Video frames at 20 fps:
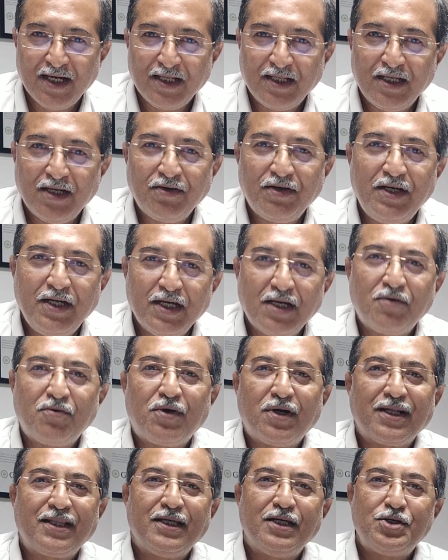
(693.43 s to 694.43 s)
Now here
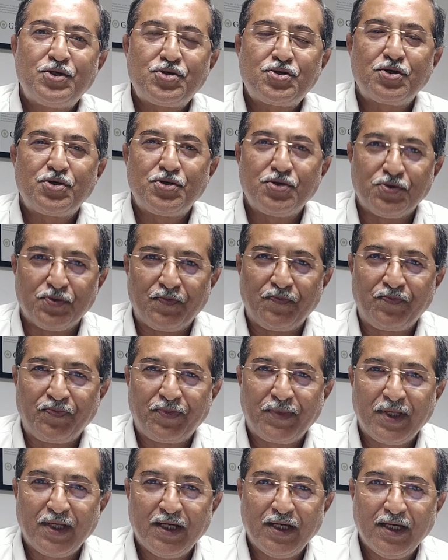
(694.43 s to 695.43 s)
what they used to do
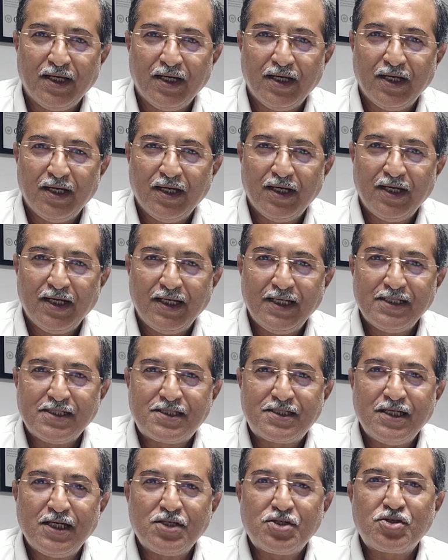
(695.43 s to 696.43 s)
is
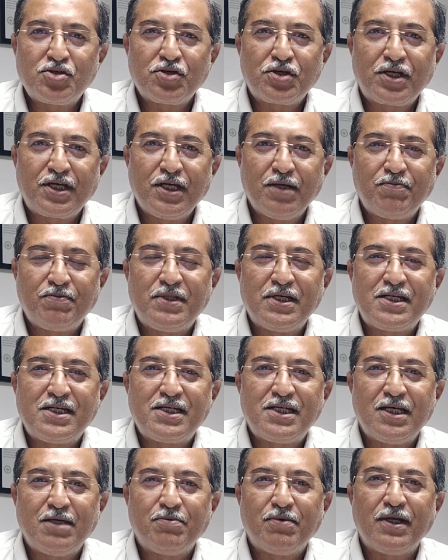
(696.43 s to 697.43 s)
just to keep the
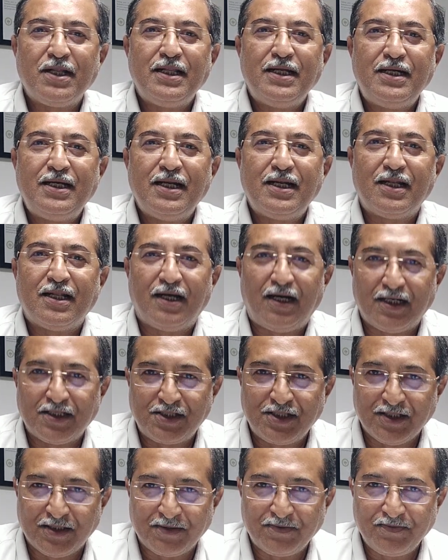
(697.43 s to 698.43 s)
table little
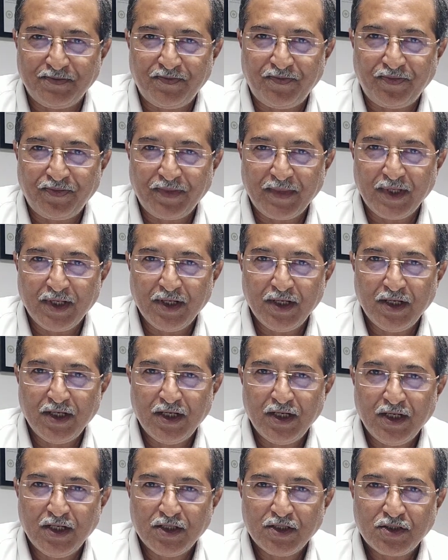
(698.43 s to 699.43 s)
larger
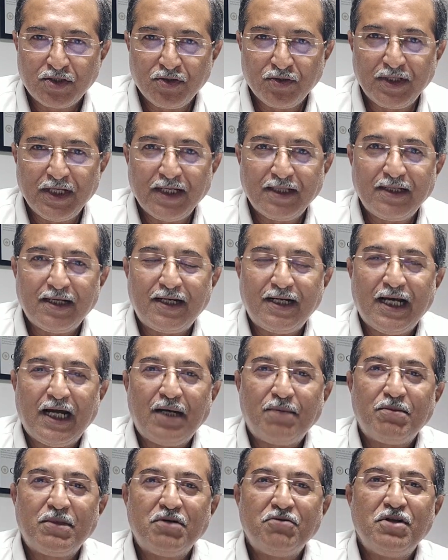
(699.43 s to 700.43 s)
so that the
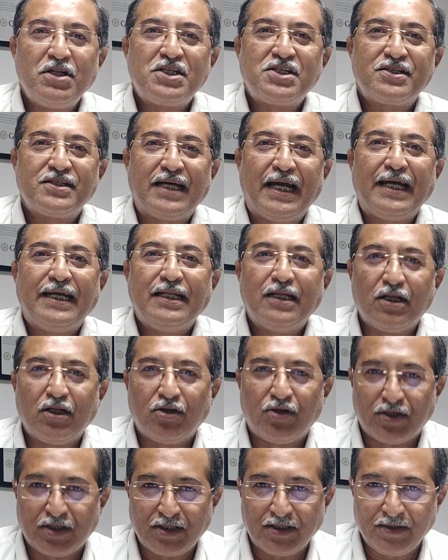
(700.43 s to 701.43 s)
diamond will shine a
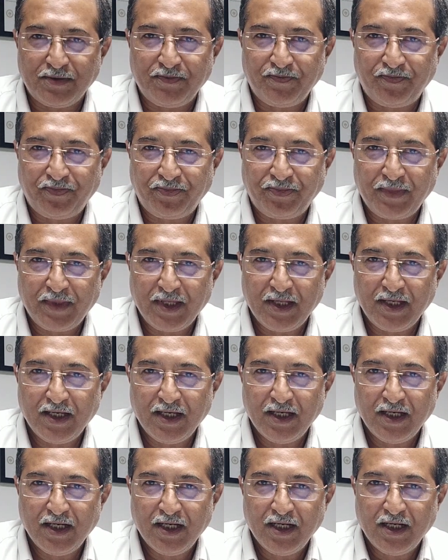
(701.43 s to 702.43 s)
lot.
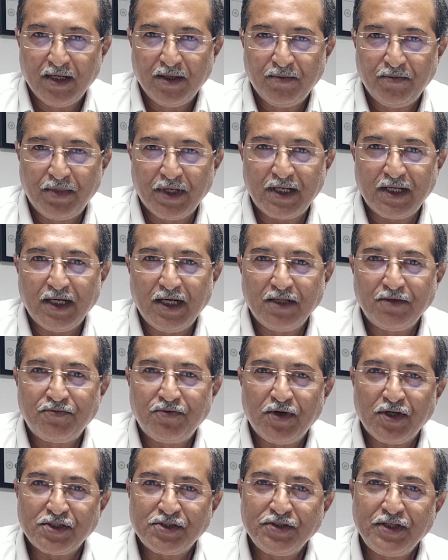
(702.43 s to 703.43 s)
But
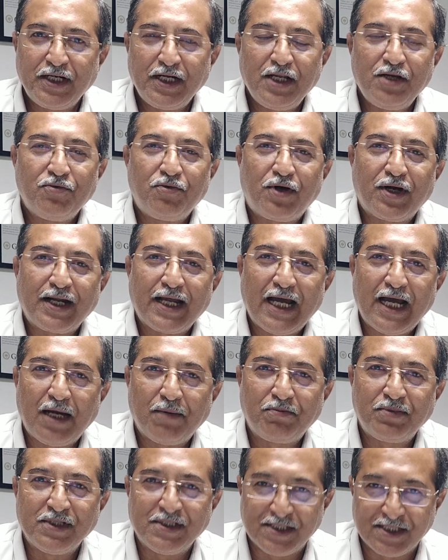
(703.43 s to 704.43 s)
unfortunately what
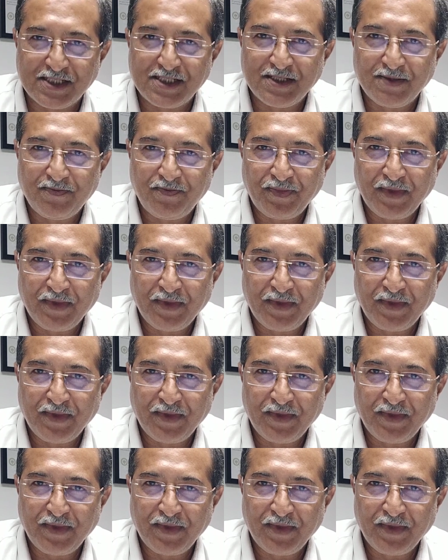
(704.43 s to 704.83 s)
happens,